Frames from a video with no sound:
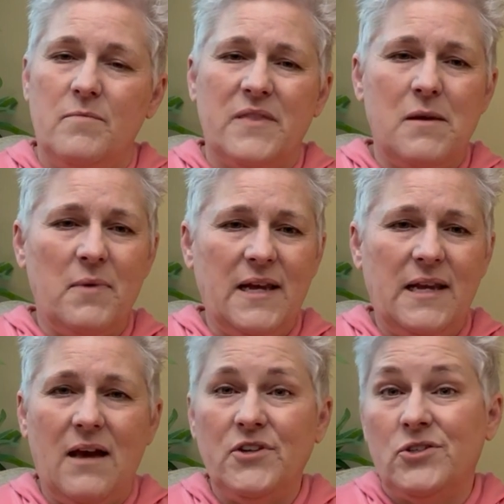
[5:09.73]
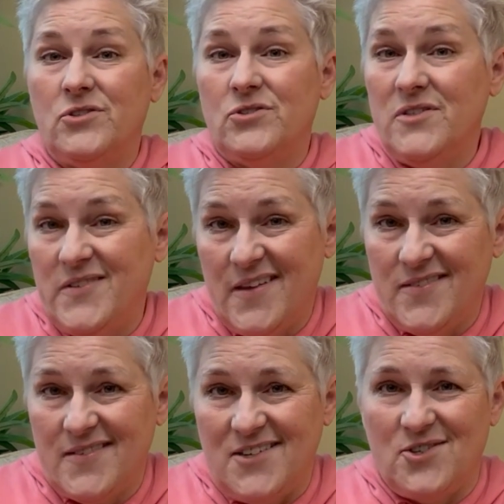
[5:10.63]
They might have a good
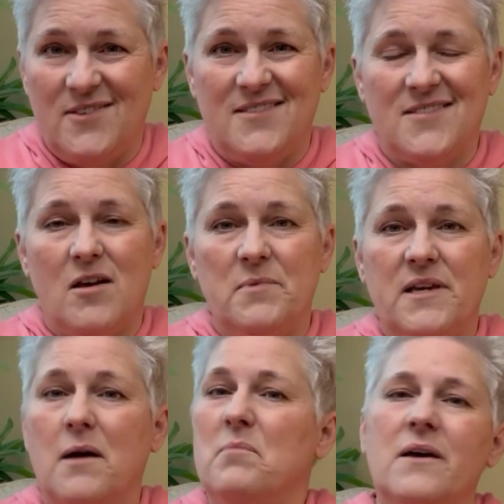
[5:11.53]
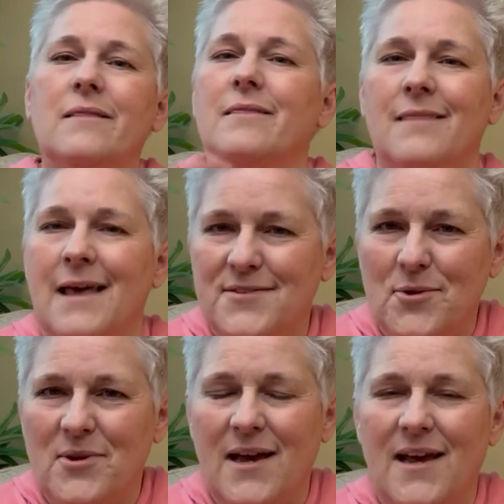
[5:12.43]
sensation that's coming up. That's
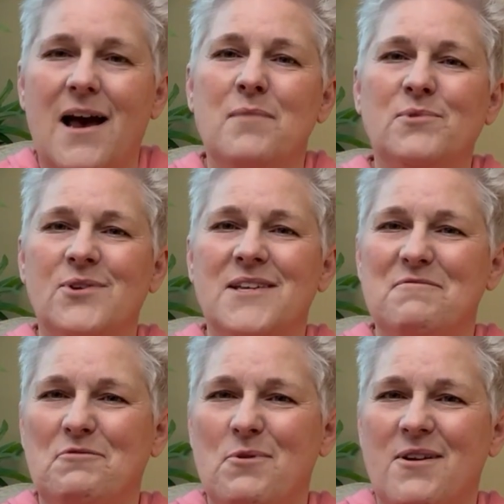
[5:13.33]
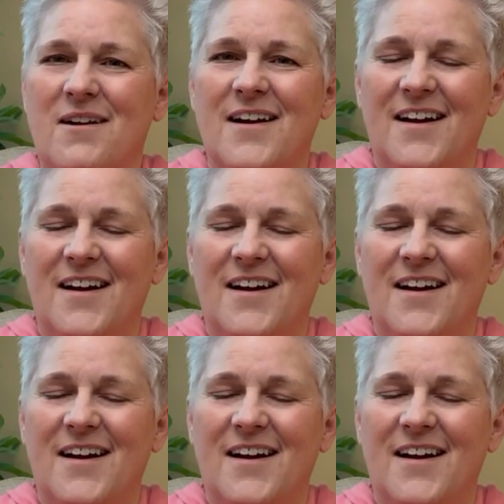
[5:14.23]
okay. I'm looking for